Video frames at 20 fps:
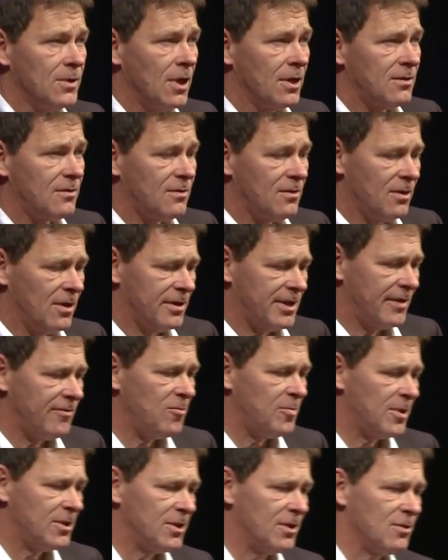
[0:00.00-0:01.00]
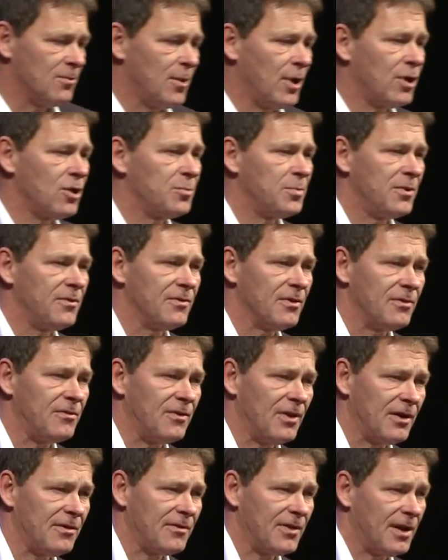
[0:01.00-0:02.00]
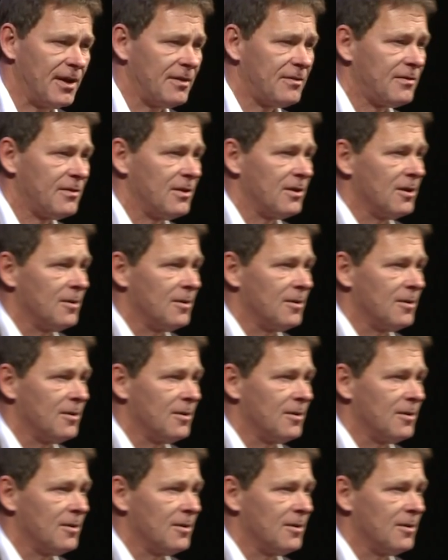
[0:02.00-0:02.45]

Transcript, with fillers: not, not everybody in the rocket business does that.